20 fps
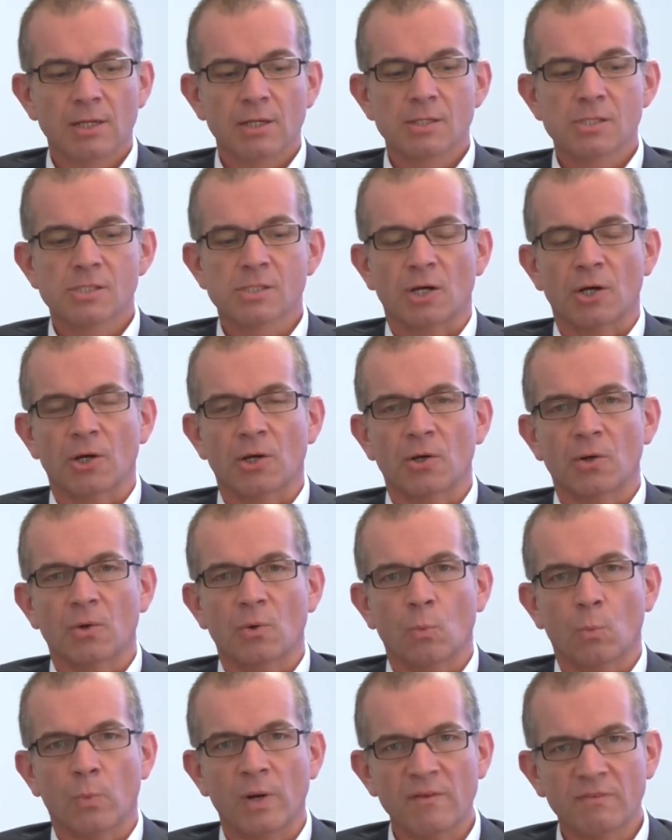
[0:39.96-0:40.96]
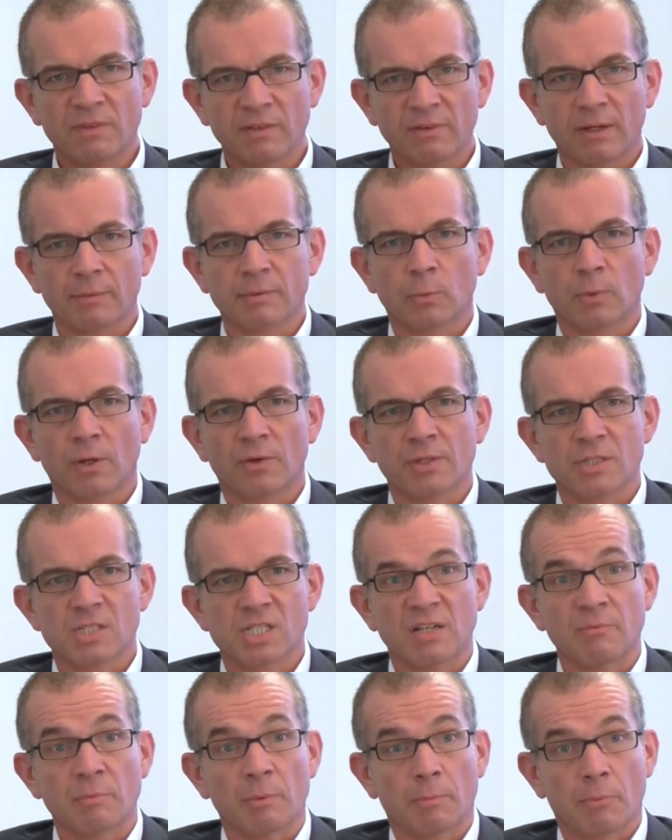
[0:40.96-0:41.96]
So we've developed a wealth
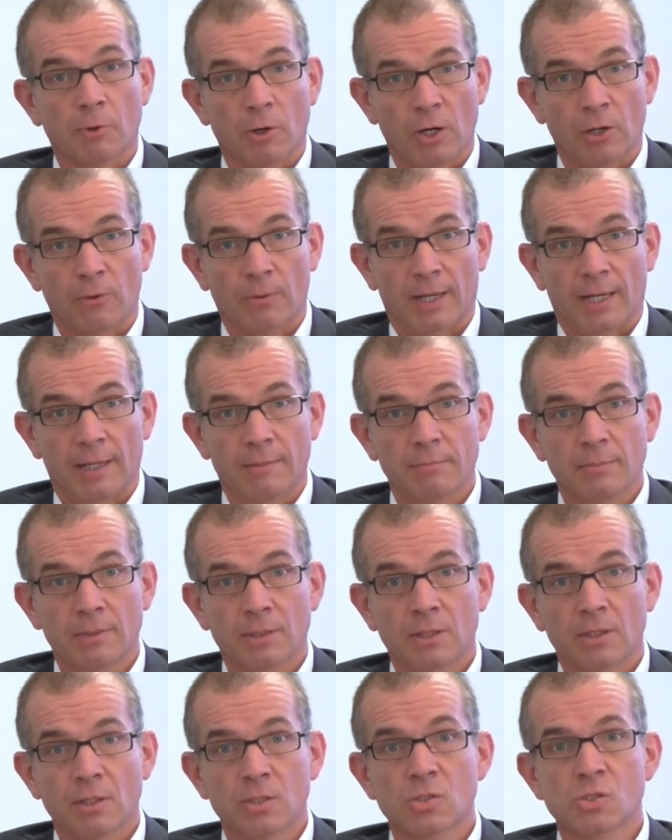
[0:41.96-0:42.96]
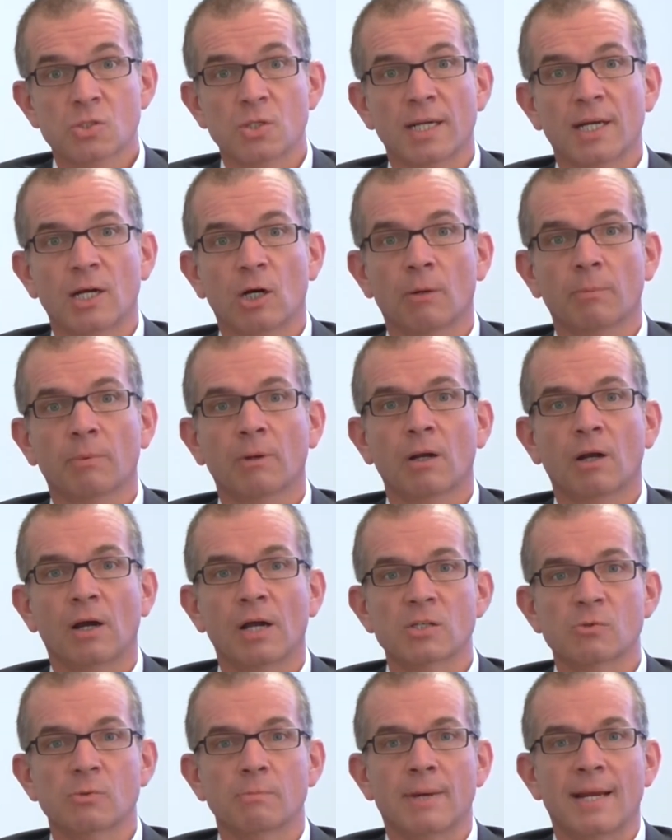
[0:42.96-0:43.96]
achievement program to help
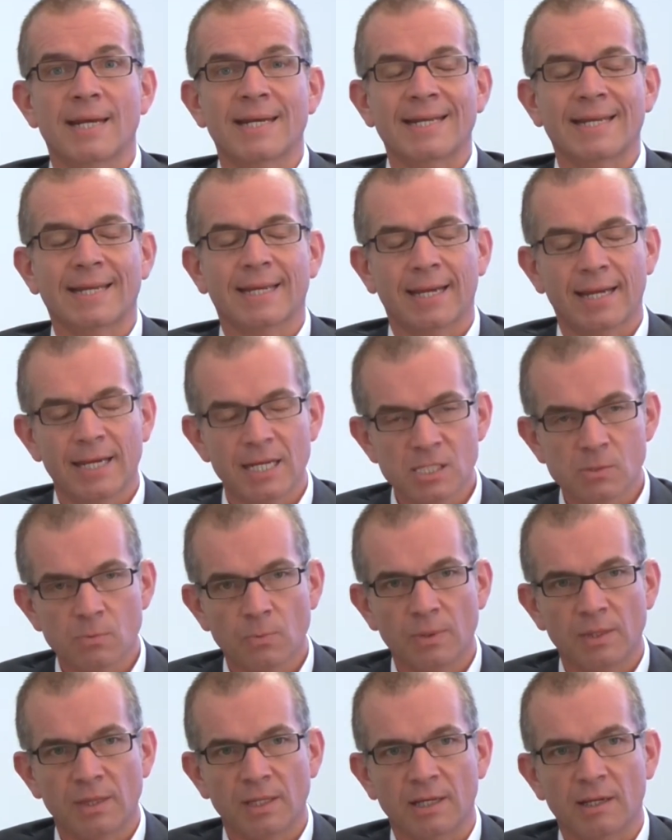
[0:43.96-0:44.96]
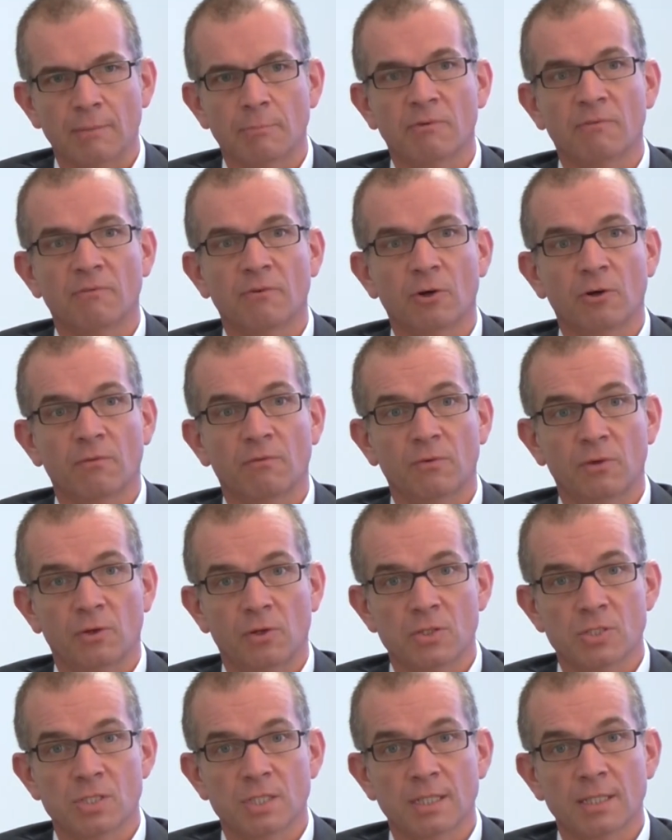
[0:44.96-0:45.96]
clients remain engaged with their preferred
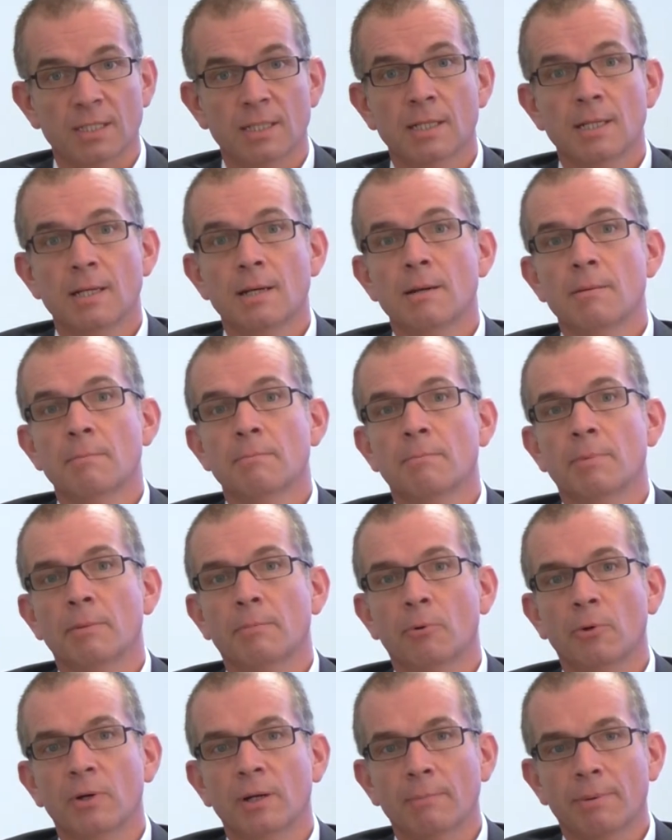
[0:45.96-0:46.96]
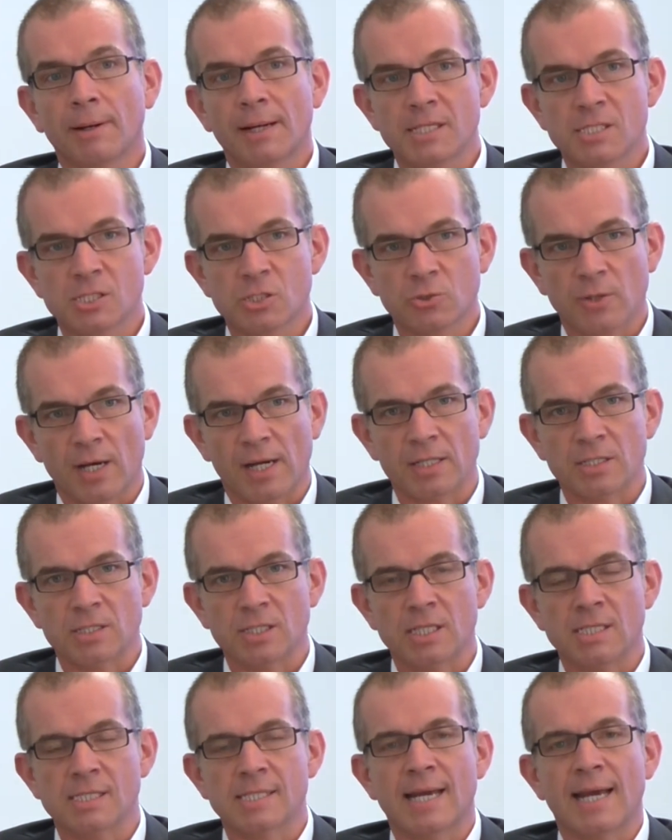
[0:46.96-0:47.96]
future, but put in place
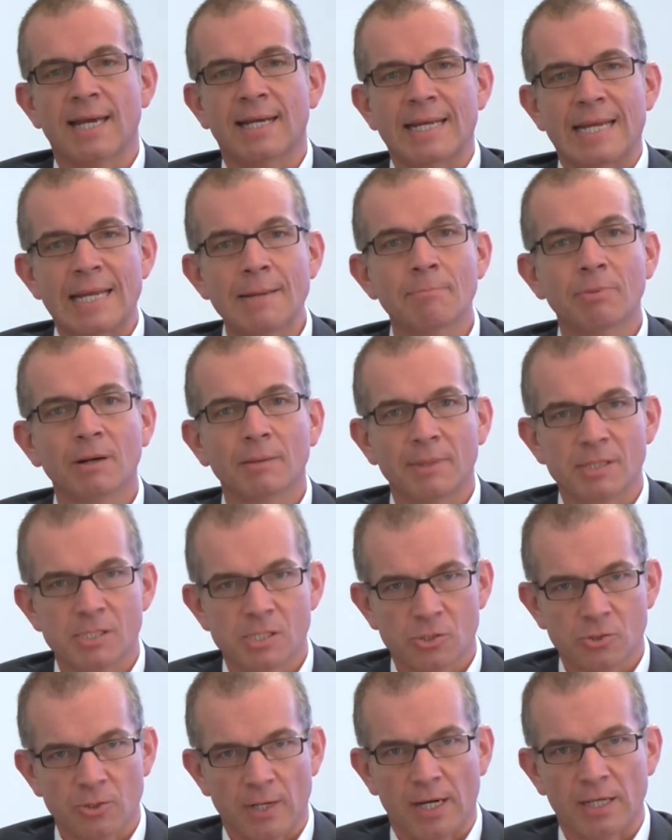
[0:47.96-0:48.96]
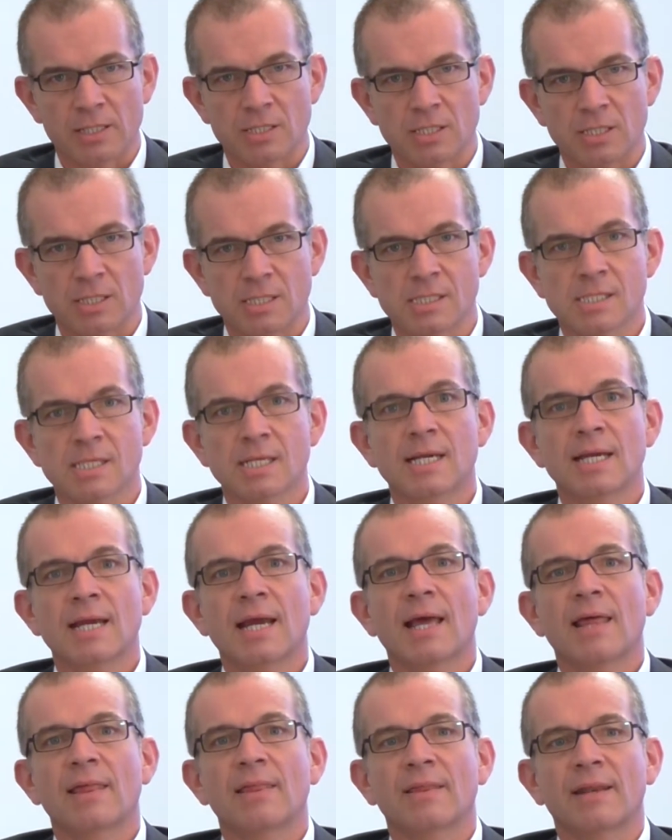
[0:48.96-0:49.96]
strategies and implement strategies
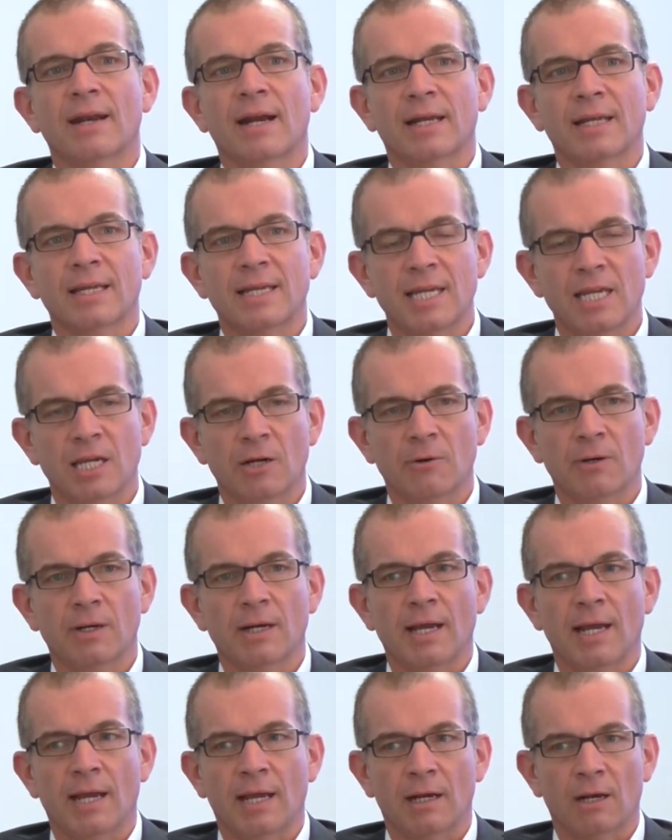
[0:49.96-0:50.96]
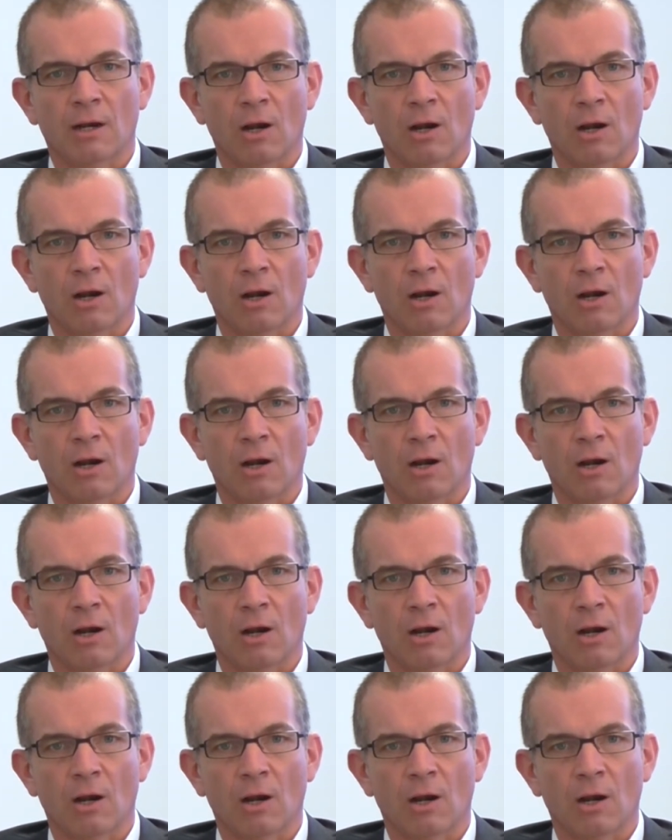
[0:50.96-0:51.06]
that are coherent and